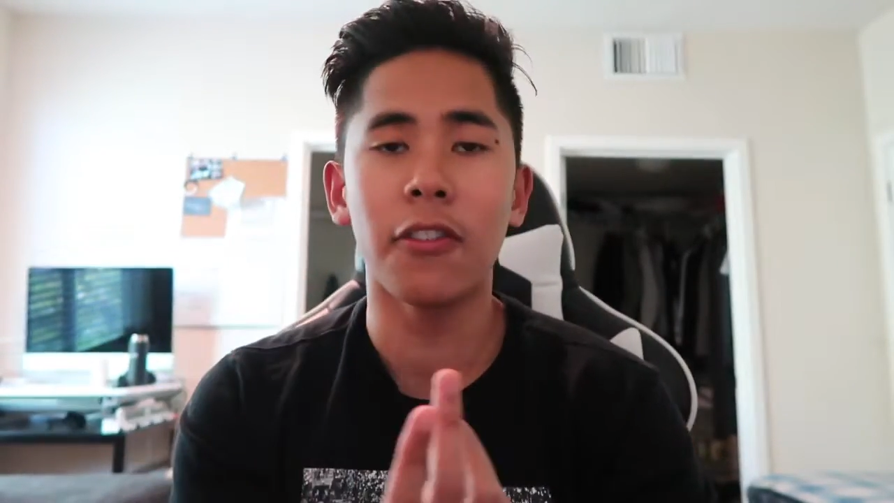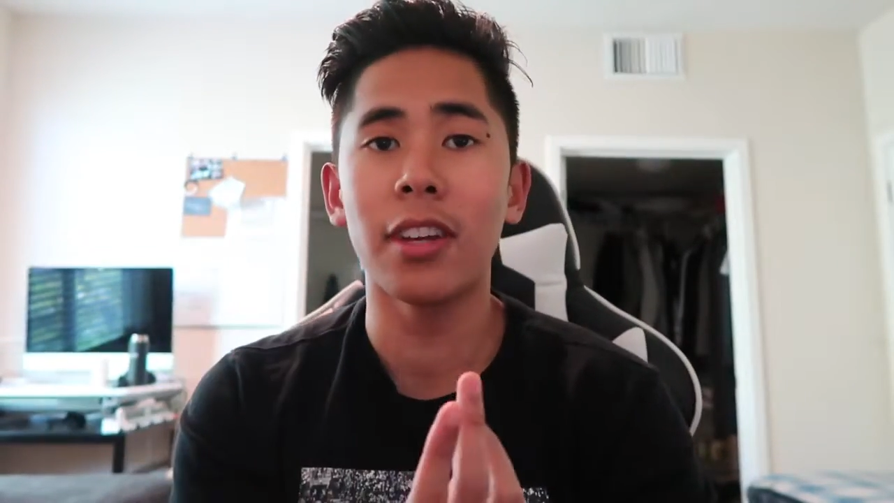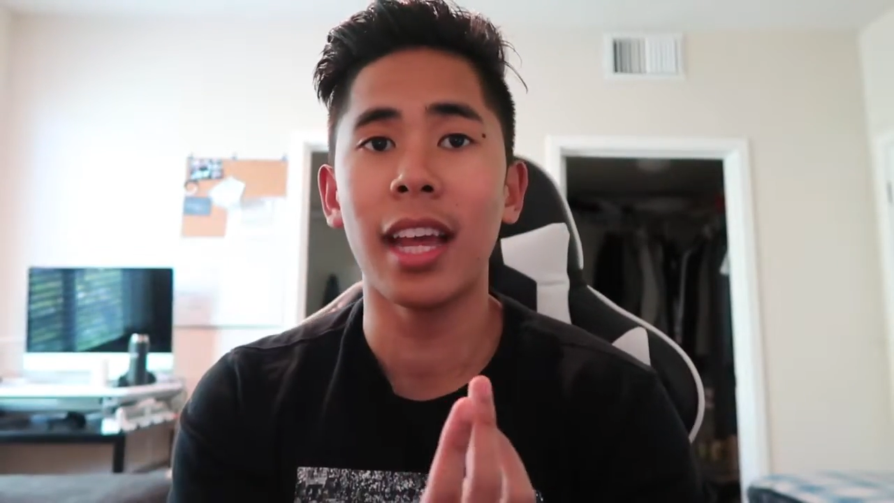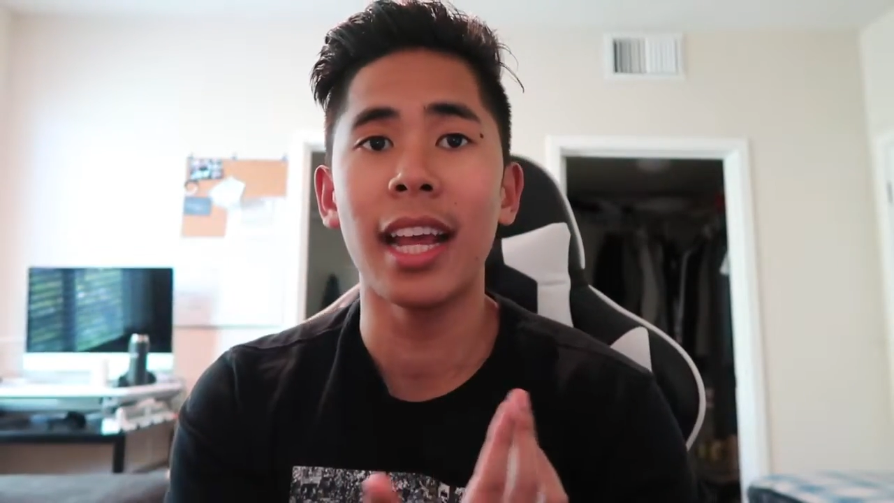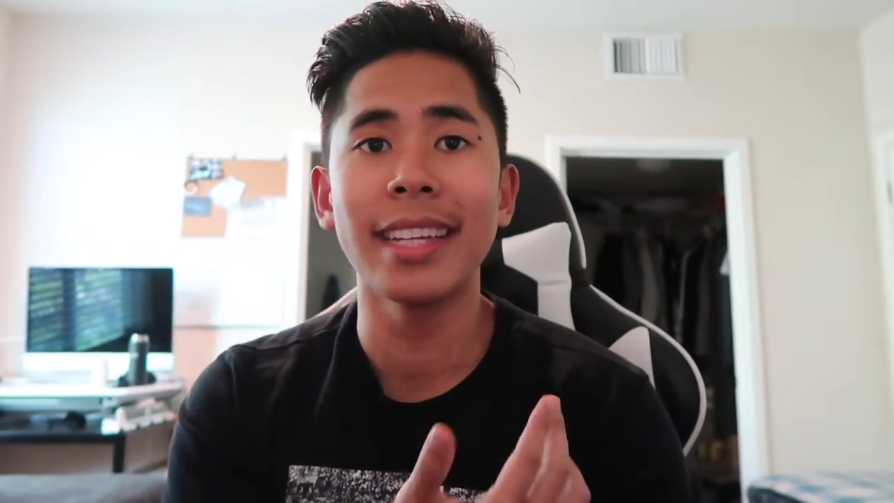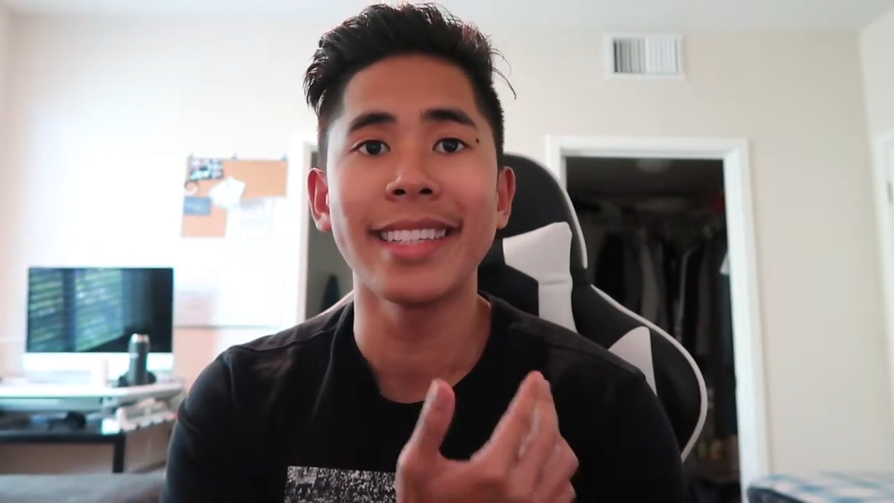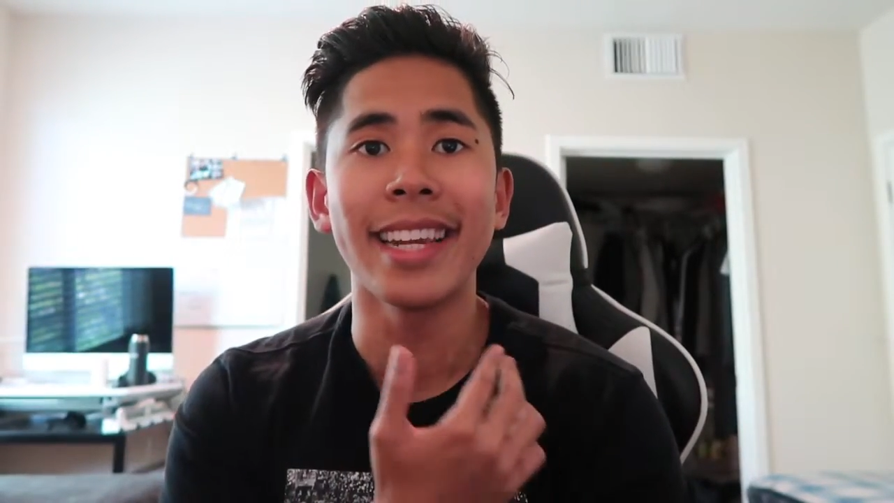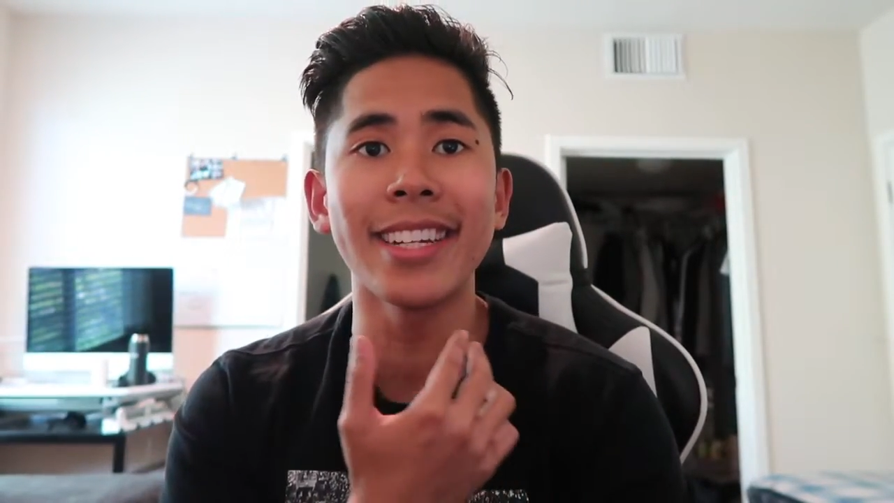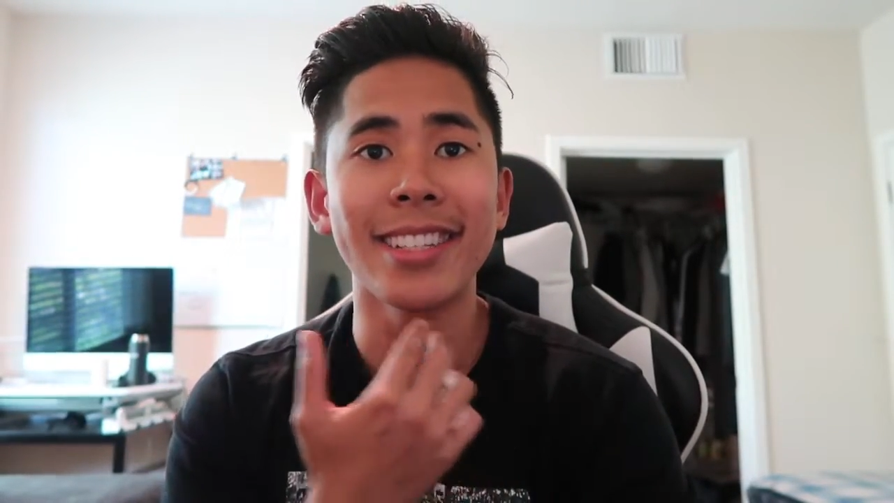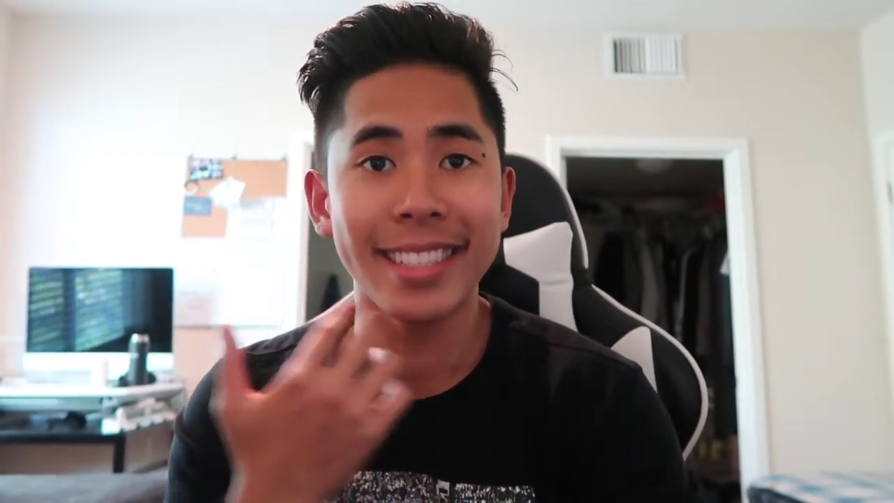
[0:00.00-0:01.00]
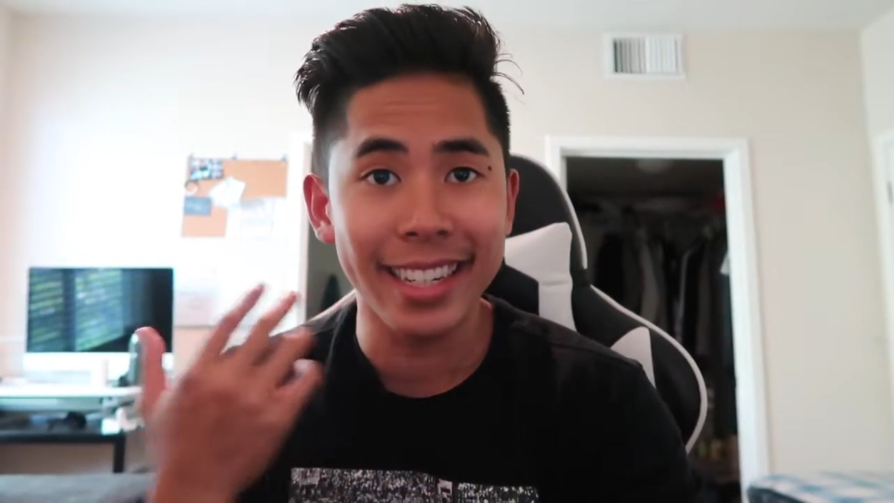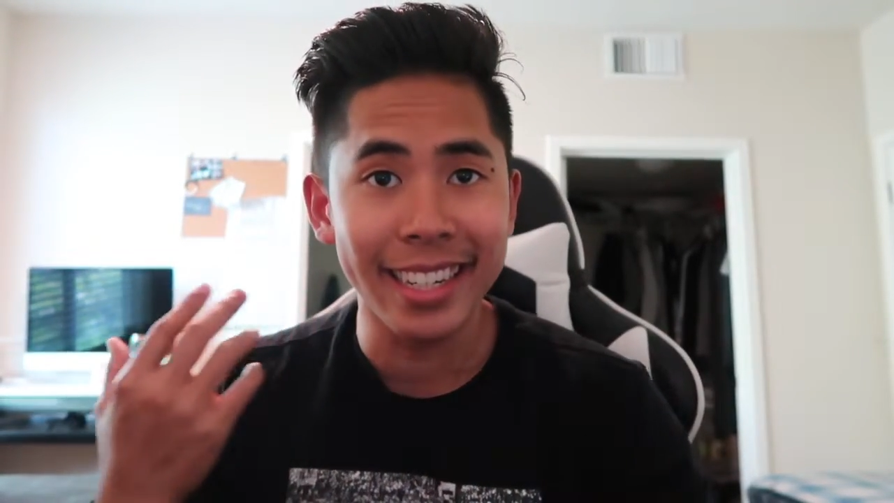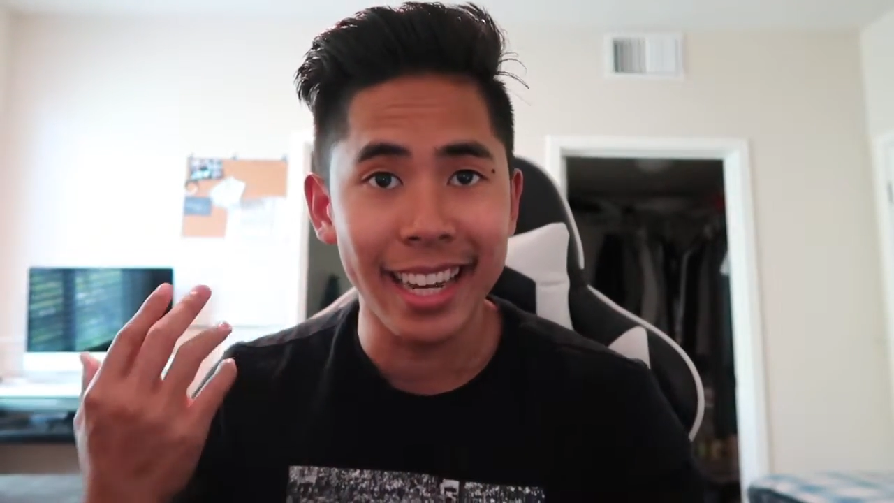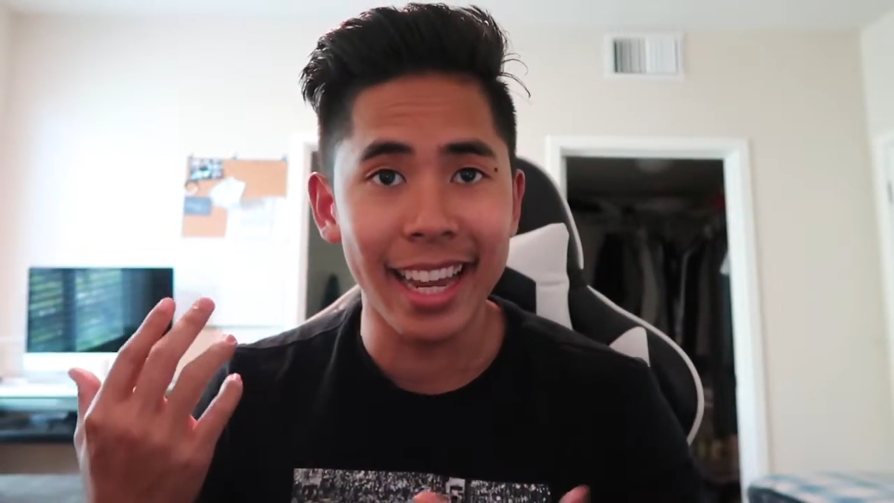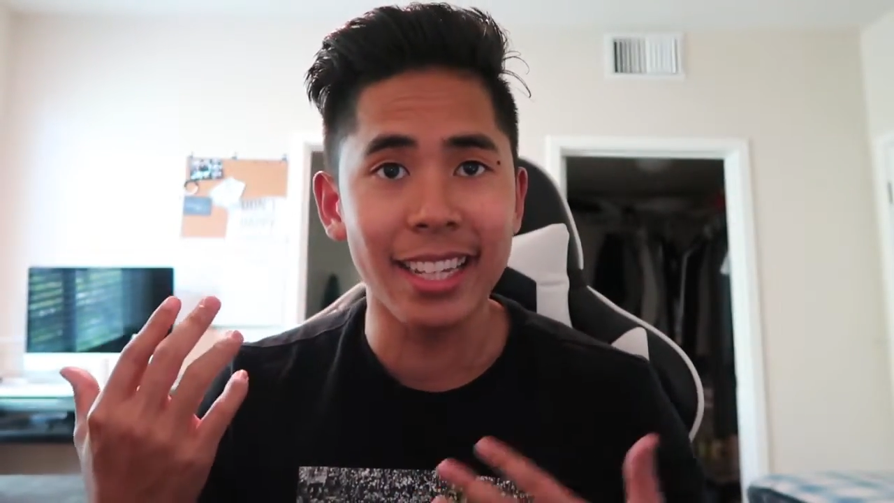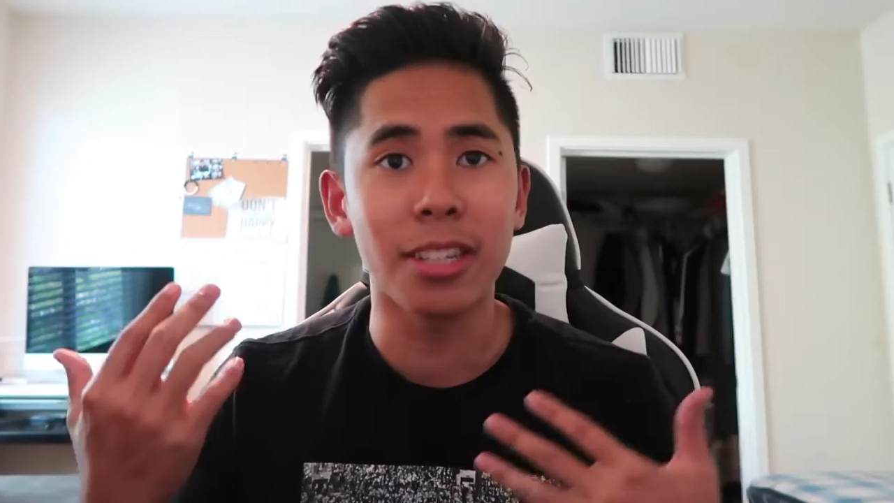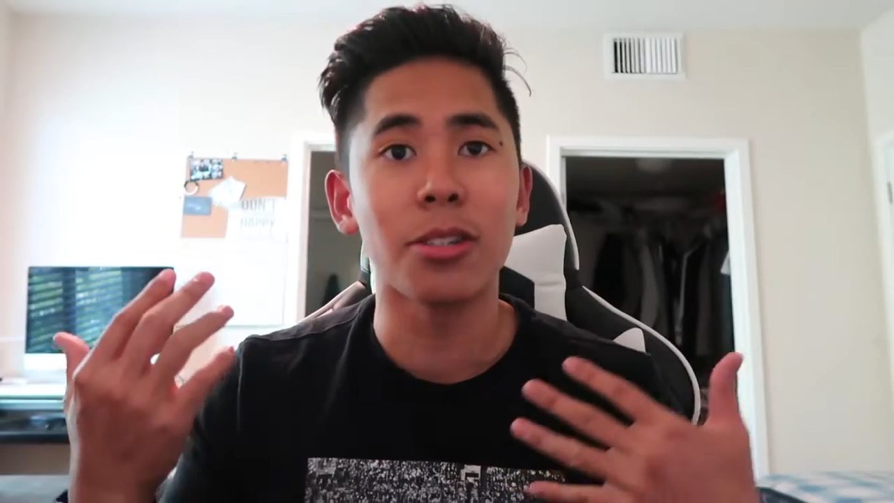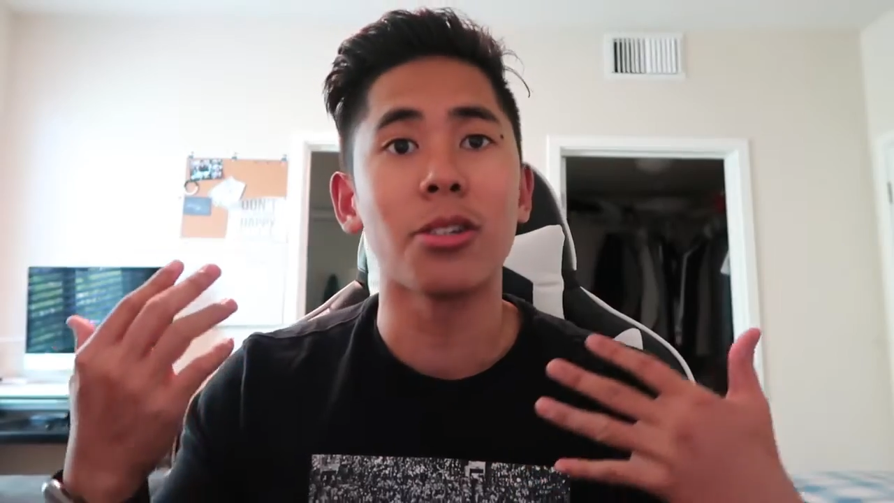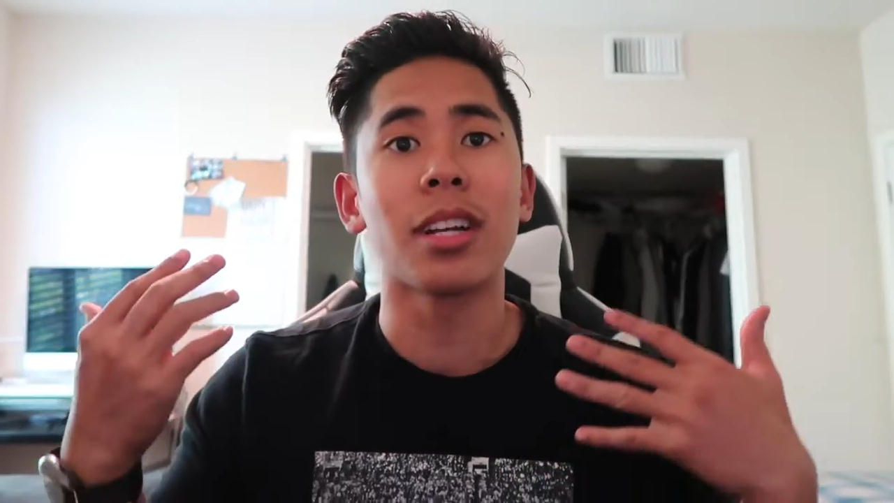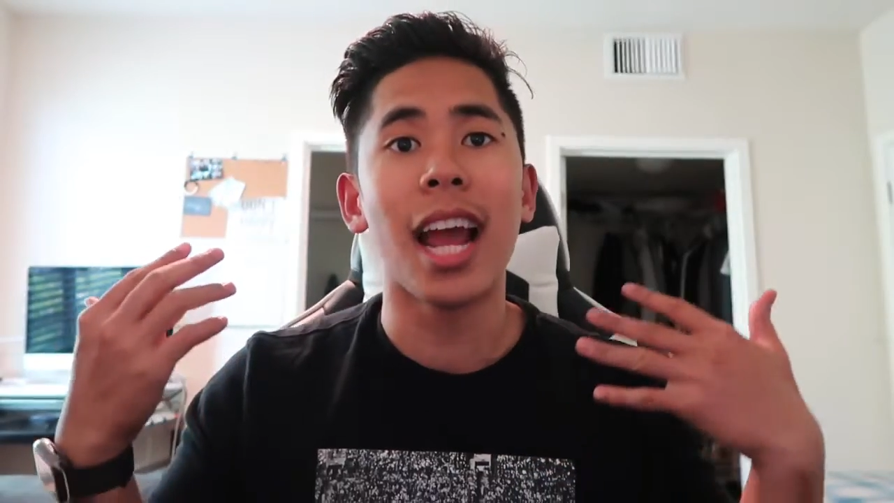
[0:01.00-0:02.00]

few days an interesting day to